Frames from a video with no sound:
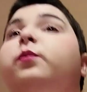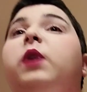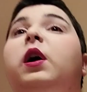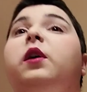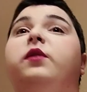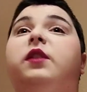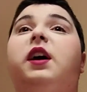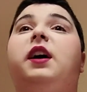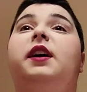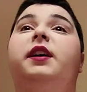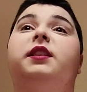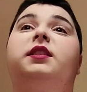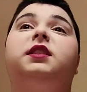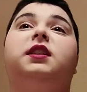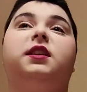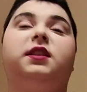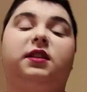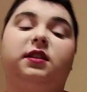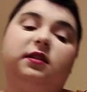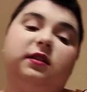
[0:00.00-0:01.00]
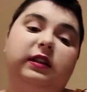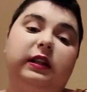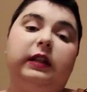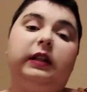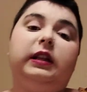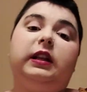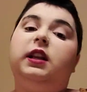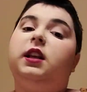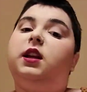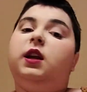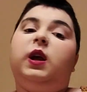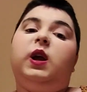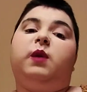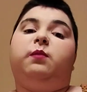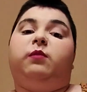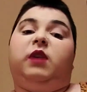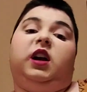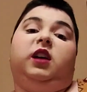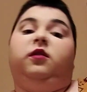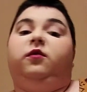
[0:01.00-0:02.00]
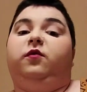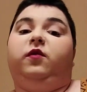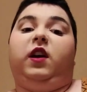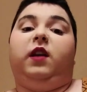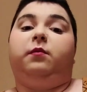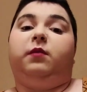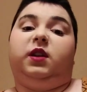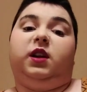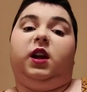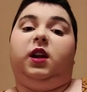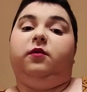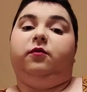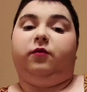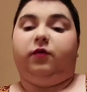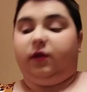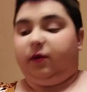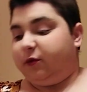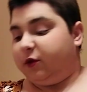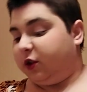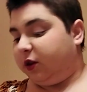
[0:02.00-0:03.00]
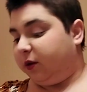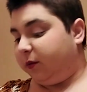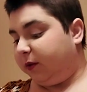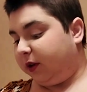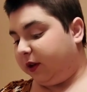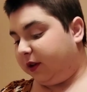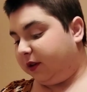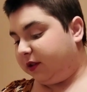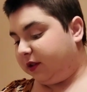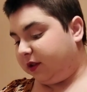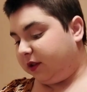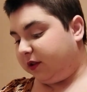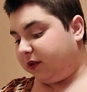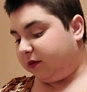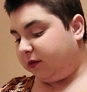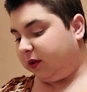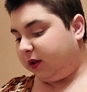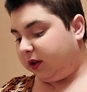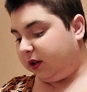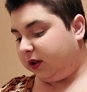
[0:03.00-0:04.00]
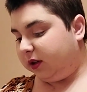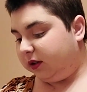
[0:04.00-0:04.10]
round eyes because my family came from Germany, so